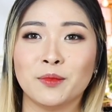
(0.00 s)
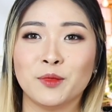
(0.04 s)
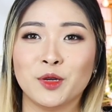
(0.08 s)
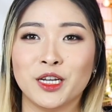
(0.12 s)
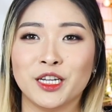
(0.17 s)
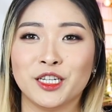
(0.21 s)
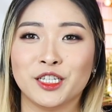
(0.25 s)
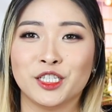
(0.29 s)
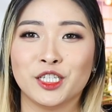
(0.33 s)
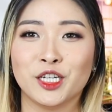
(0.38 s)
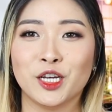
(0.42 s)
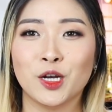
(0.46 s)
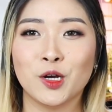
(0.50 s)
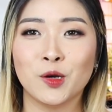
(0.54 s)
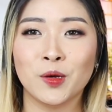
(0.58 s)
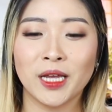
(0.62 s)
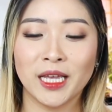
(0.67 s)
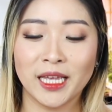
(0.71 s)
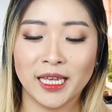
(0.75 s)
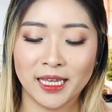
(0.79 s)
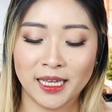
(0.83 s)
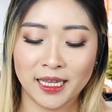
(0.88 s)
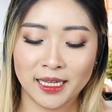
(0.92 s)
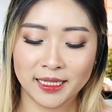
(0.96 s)
going to show
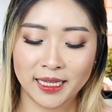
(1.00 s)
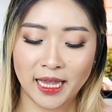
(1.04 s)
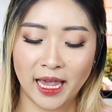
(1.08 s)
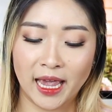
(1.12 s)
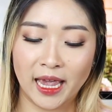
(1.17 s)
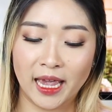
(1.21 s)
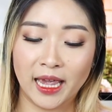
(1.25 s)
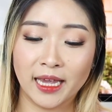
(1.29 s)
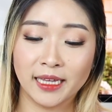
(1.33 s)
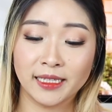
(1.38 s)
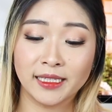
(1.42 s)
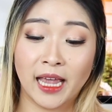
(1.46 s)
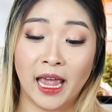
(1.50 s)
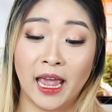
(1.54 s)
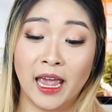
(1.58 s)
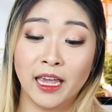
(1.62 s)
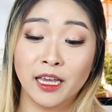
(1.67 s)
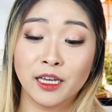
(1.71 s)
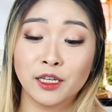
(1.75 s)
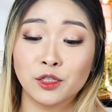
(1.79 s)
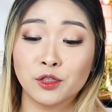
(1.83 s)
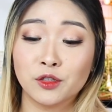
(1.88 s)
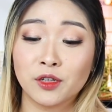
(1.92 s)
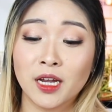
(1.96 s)
is a
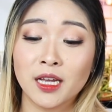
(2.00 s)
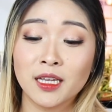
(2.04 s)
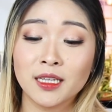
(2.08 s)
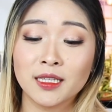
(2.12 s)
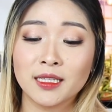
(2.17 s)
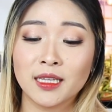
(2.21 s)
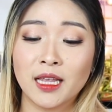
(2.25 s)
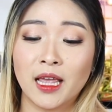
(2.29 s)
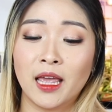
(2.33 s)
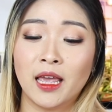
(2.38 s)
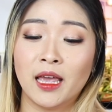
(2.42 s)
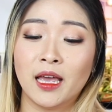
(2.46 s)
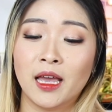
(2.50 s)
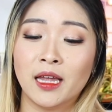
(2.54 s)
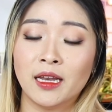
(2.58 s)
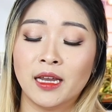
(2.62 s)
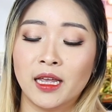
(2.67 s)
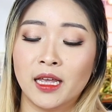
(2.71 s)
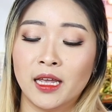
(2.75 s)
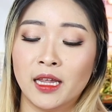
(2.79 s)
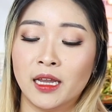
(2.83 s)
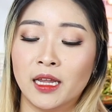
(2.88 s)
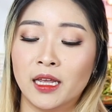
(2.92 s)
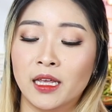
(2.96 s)
tank dress, and
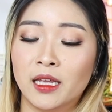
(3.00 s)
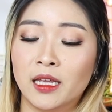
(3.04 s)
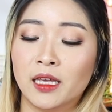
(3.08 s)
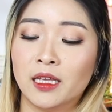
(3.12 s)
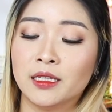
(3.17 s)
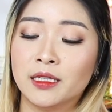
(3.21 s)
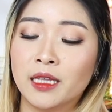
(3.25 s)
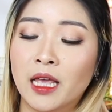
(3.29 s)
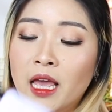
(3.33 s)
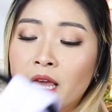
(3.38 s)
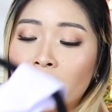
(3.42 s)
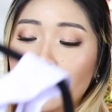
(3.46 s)
it is